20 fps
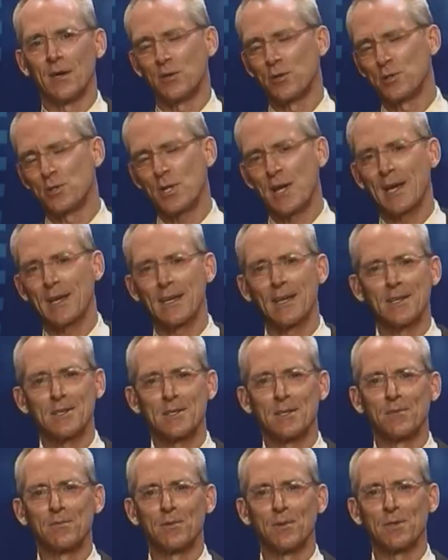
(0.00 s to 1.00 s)
Jack
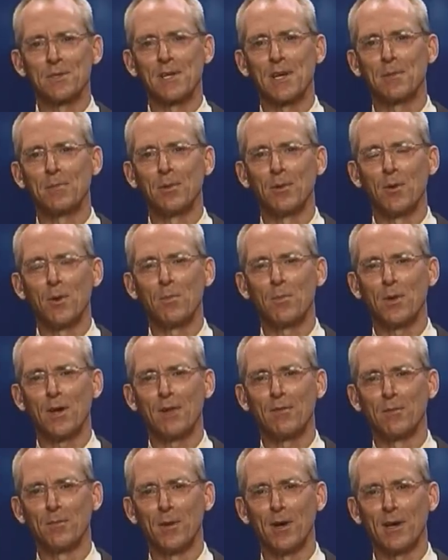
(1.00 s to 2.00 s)
Kingston, for example. Hope you have
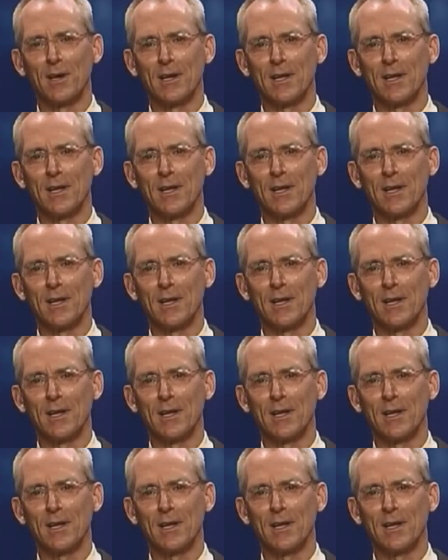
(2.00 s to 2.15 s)
him on.